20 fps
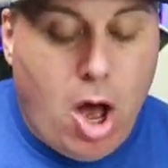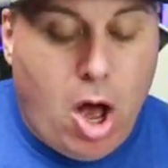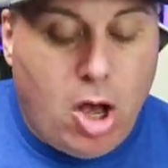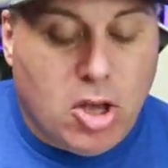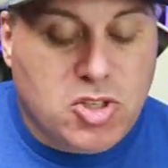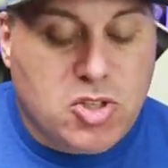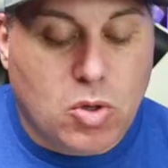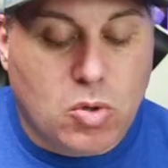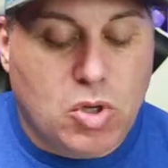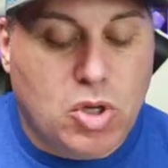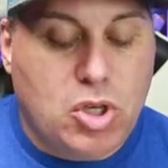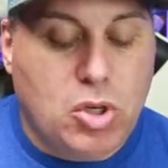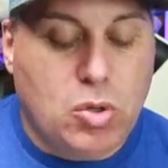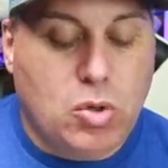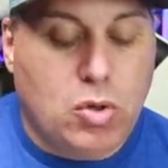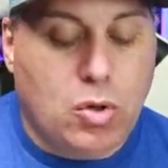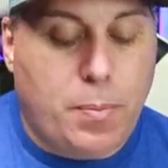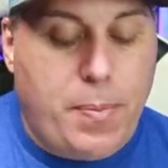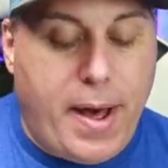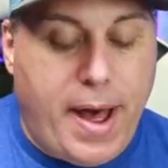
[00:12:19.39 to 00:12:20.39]
Also,
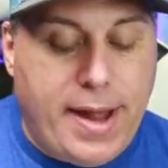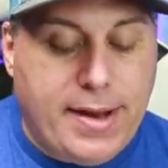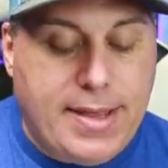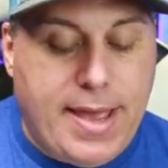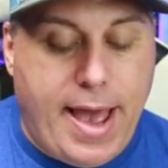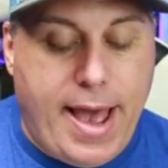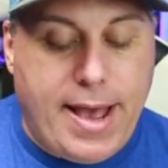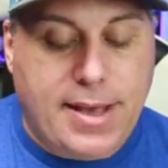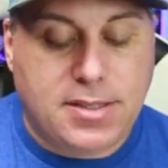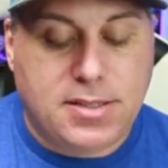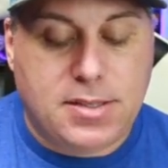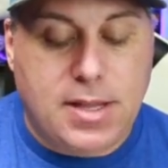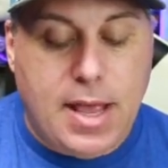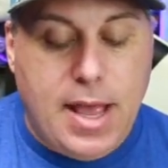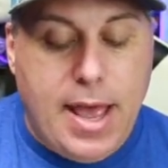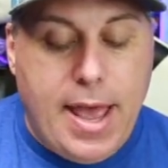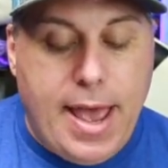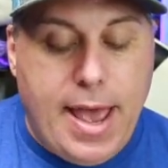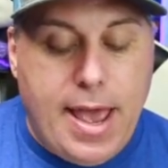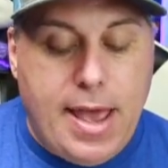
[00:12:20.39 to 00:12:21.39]
Google Podcast,
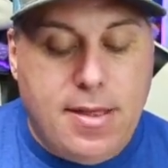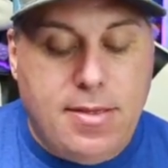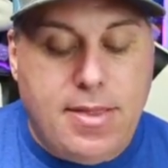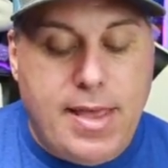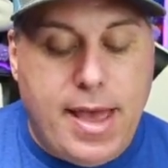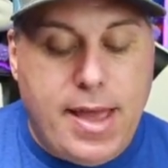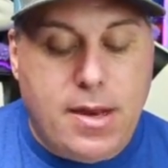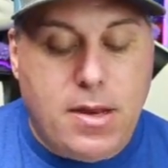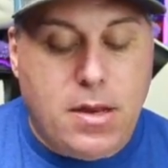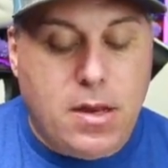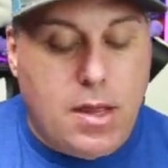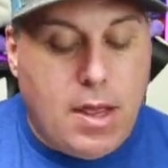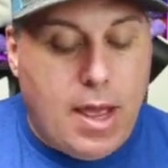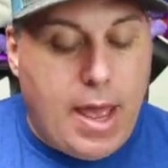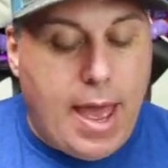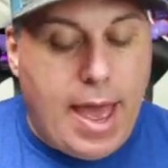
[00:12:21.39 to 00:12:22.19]
and then